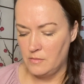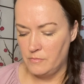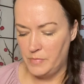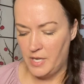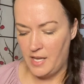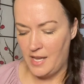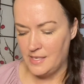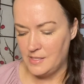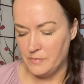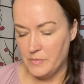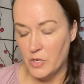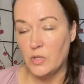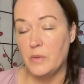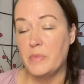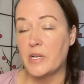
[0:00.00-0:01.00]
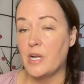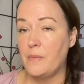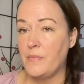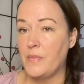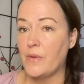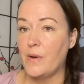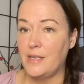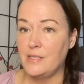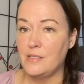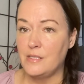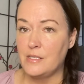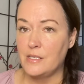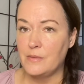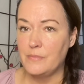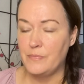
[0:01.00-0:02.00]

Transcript: but has merely become threatened.